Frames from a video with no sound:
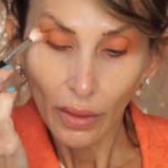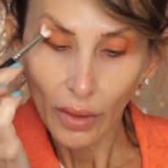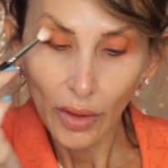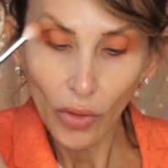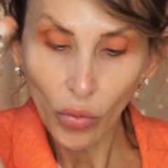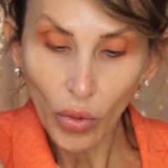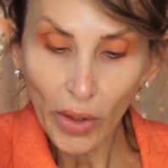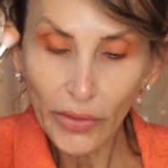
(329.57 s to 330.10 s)

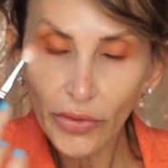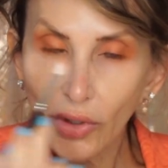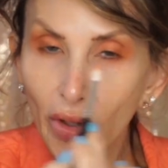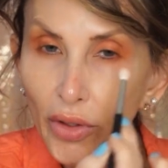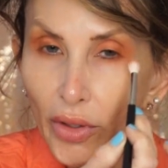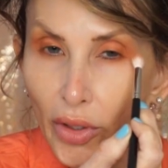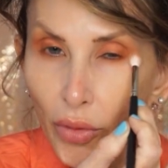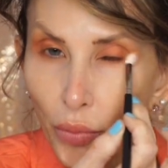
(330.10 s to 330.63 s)
it was a
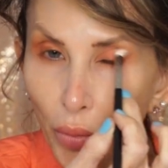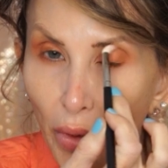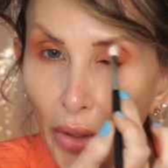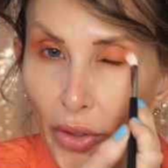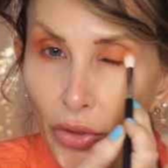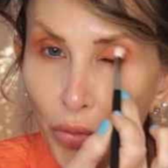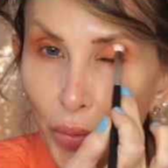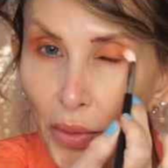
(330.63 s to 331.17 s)
clean
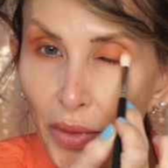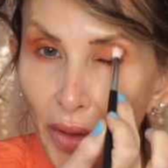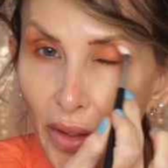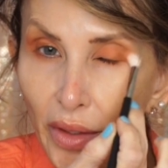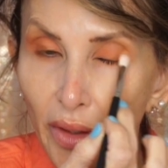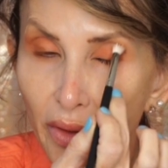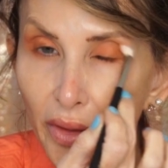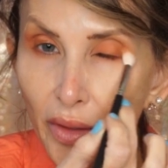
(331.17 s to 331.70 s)
brush, but
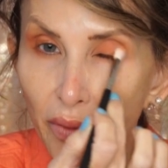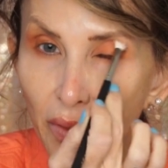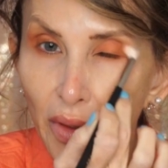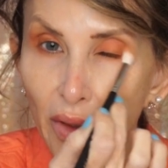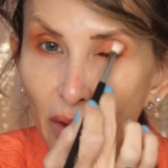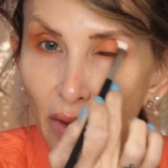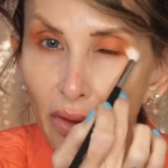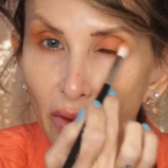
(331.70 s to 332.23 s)
then I dipped
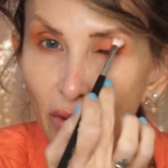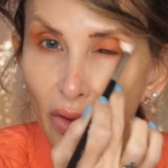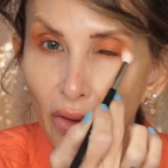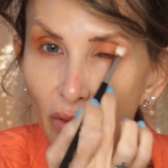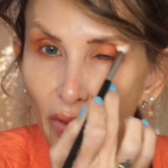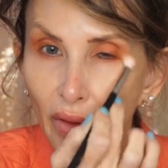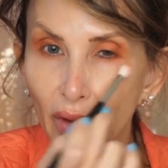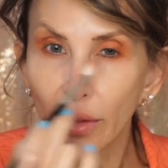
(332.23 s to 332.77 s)
it
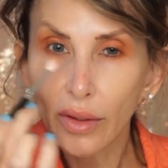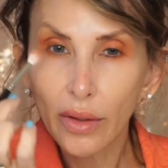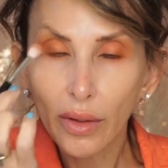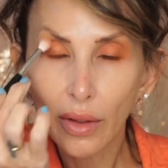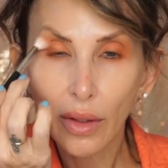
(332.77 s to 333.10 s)
into the,